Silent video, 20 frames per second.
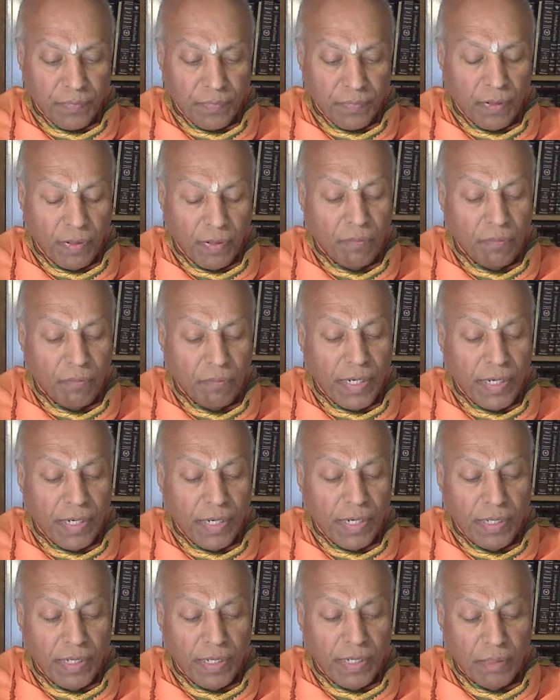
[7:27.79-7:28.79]
very
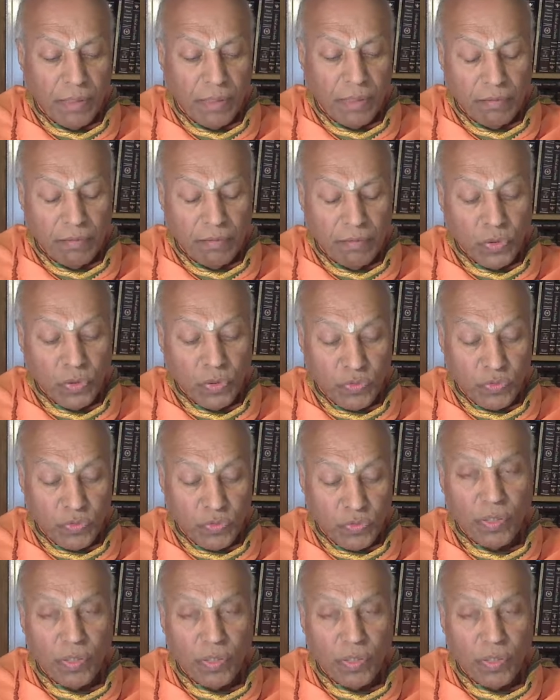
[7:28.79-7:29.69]
useful